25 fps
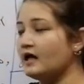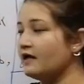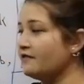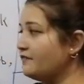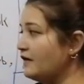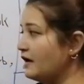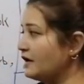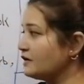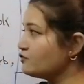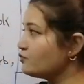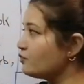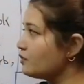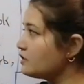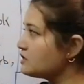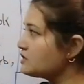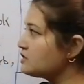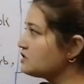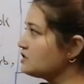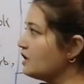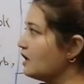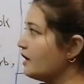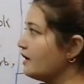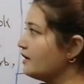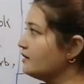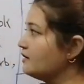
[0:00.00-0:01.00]
That was
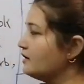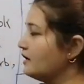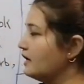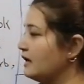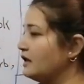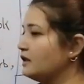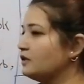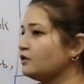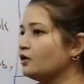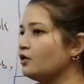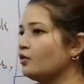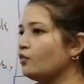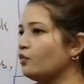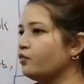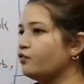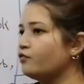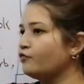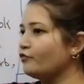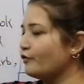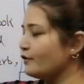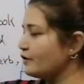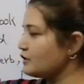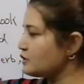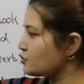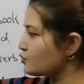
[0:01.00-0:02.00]
done in the
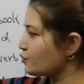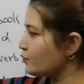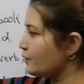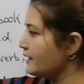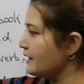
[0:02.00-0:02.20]
first